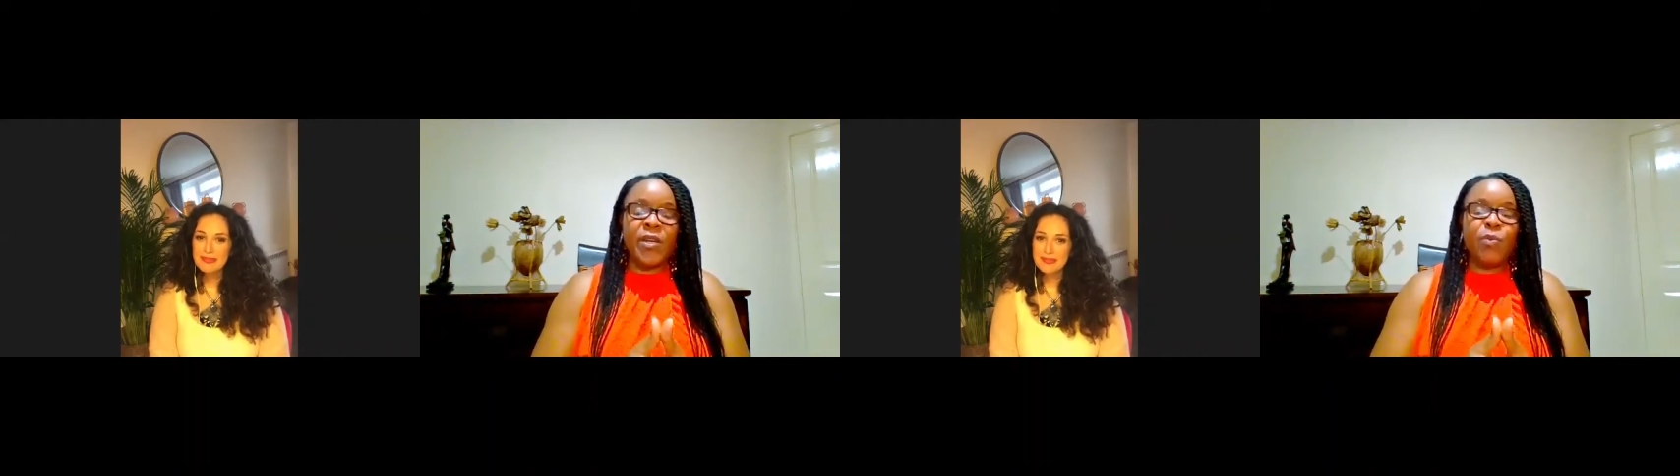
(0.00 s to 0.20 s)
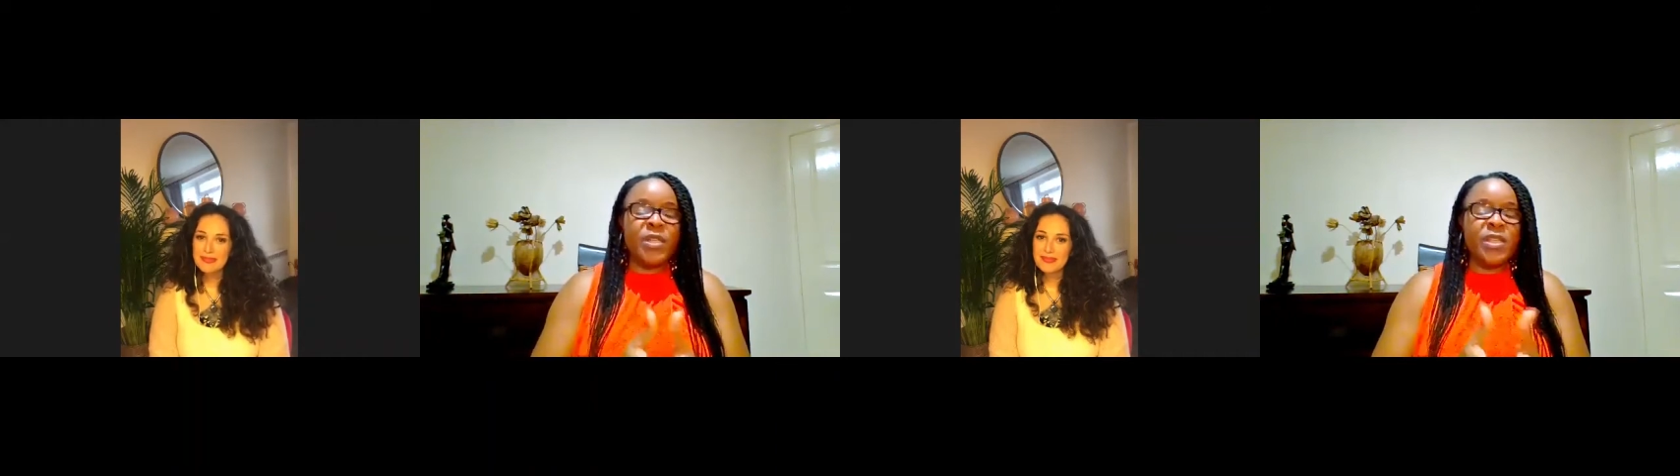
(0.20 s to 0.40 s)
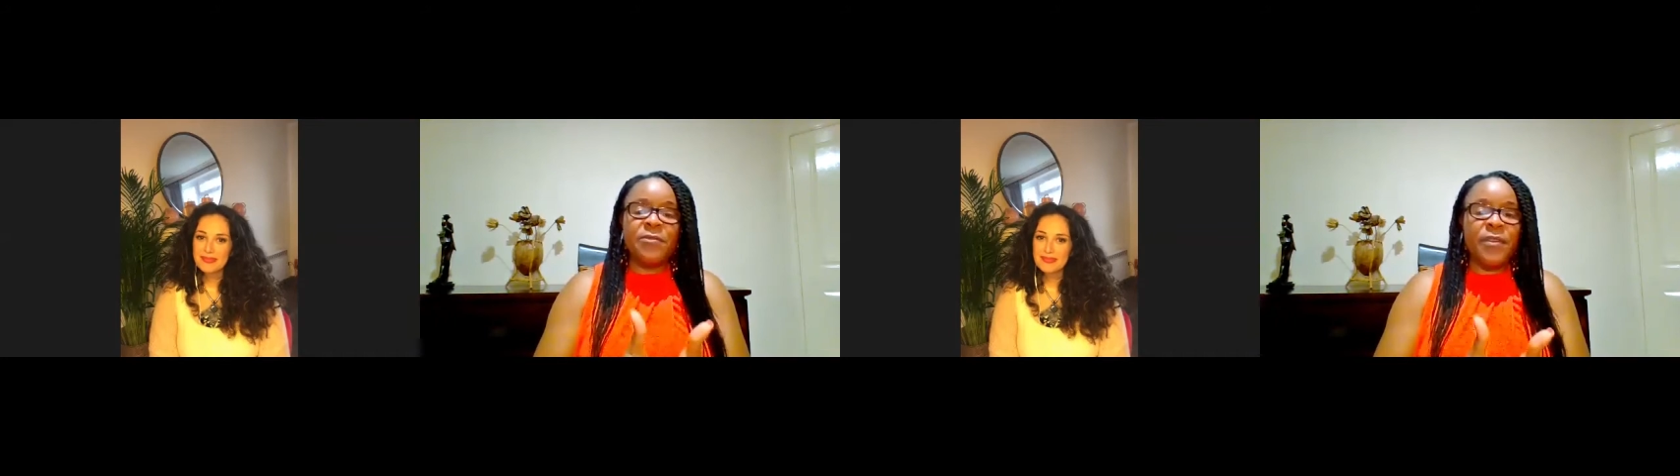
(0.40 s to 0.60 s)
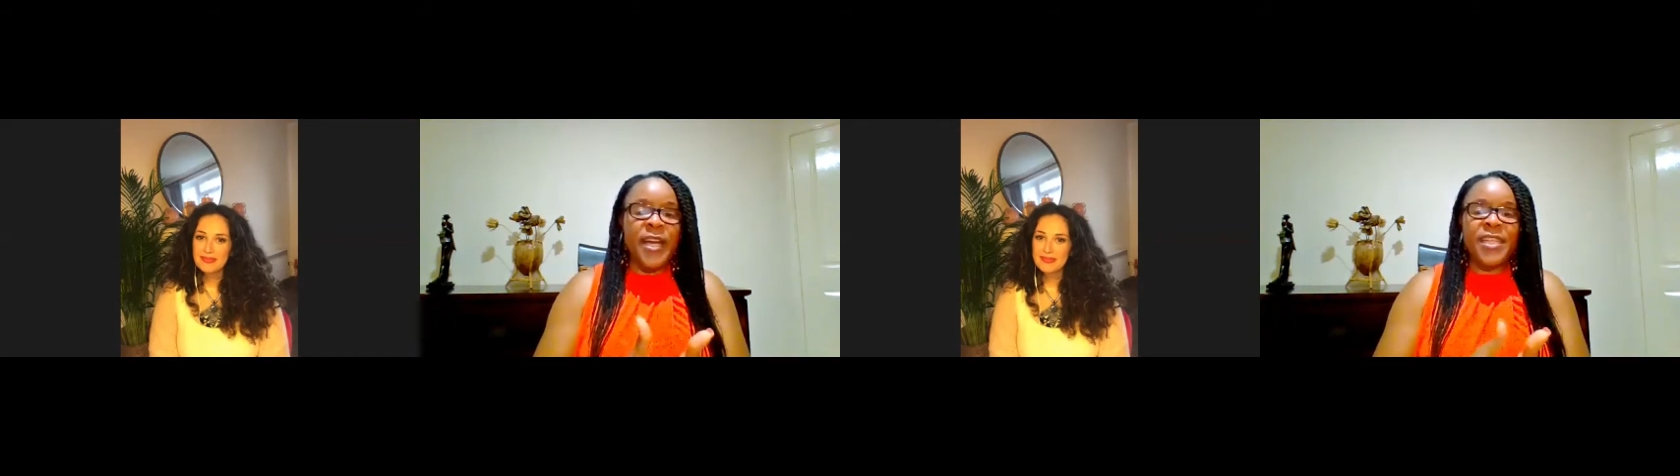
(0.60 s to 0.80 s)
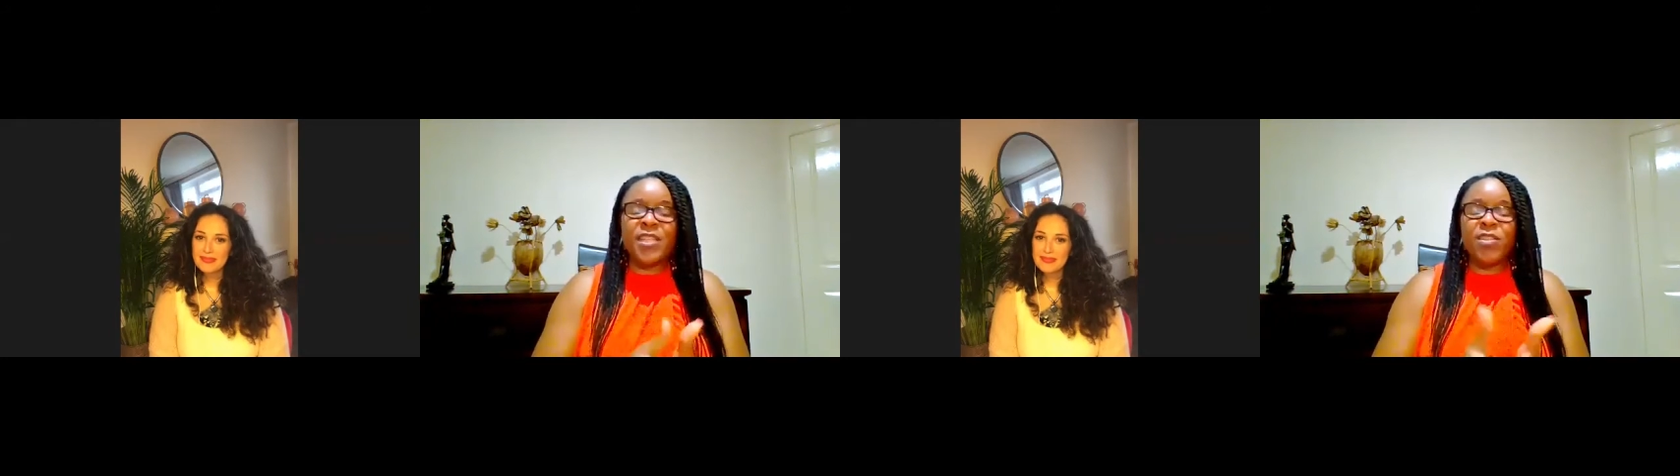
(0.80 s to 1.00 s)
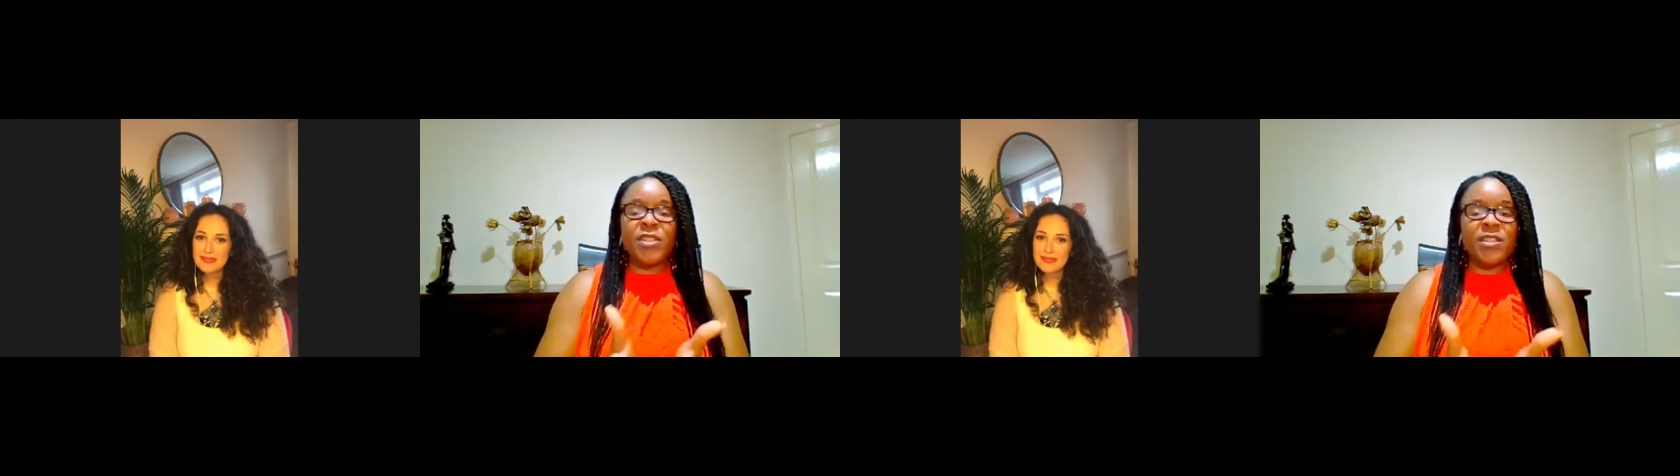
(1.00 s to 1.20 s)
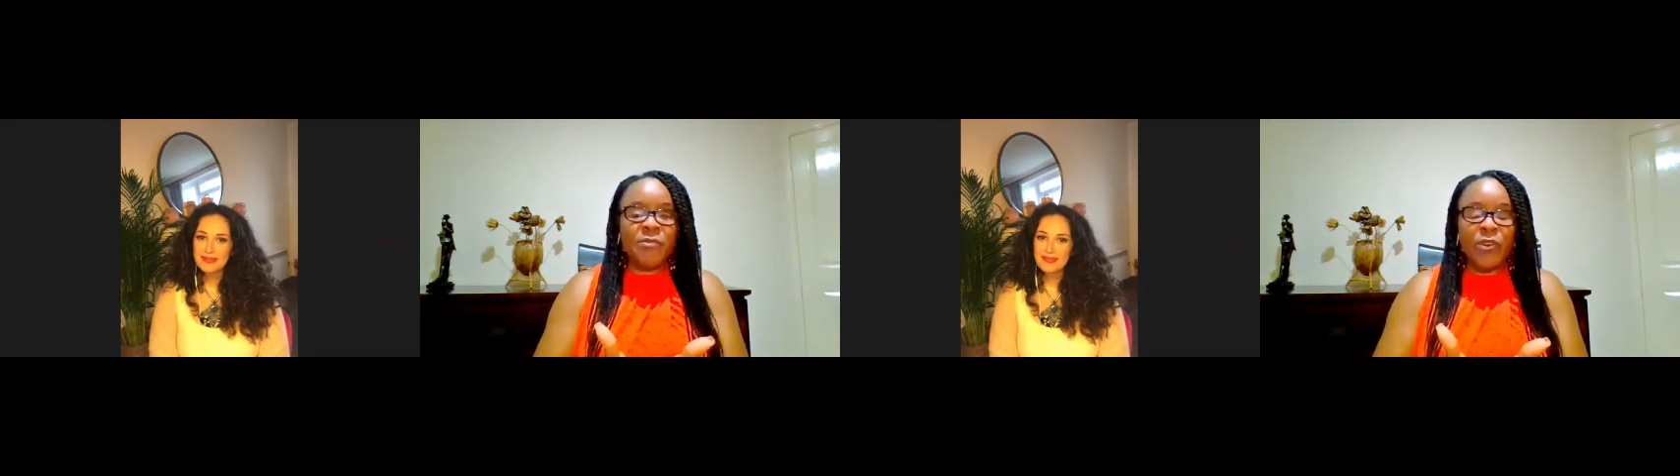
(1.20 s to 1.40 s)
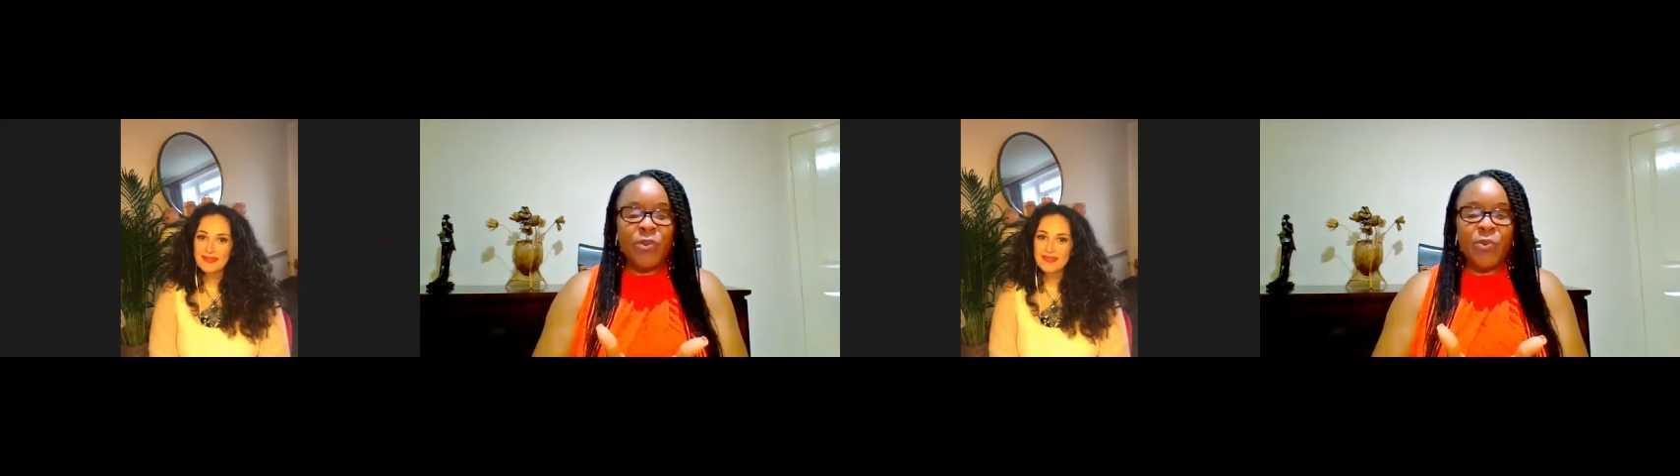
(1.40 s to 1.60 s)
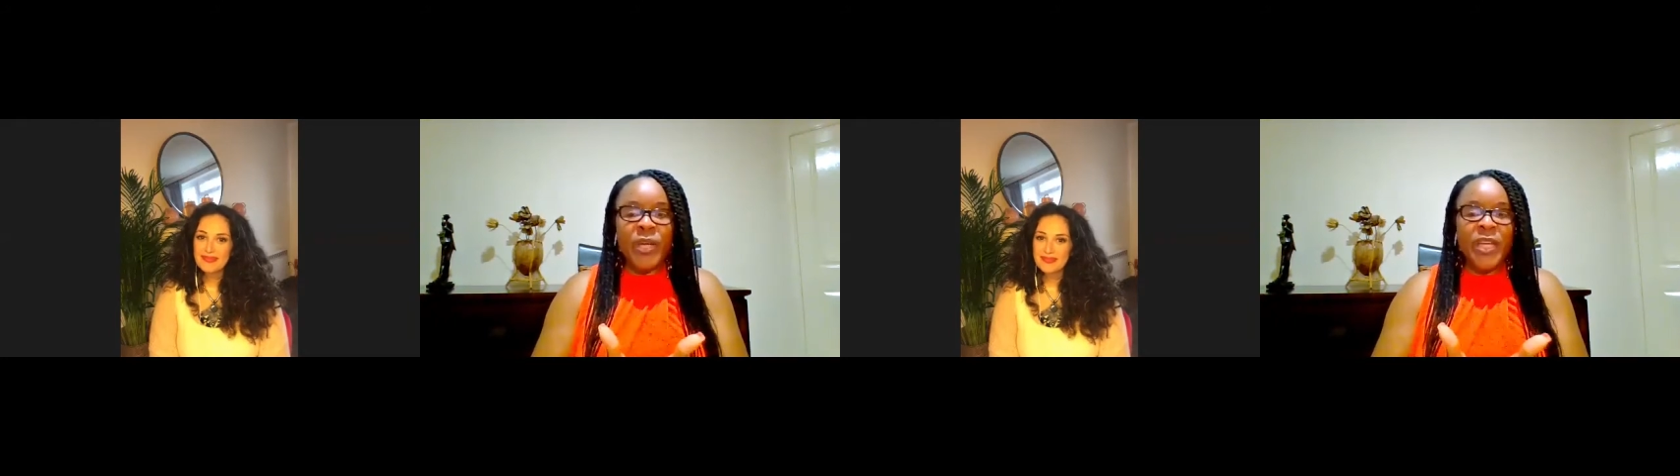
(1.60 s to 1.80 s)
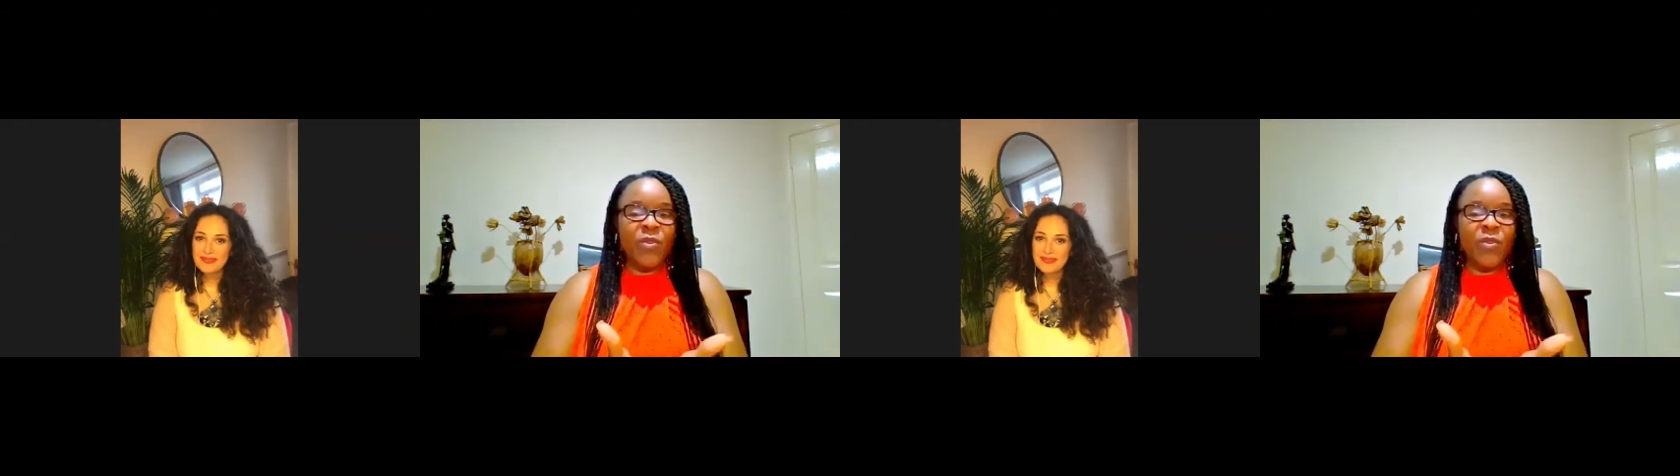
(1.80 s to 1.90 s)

we define it in a different way.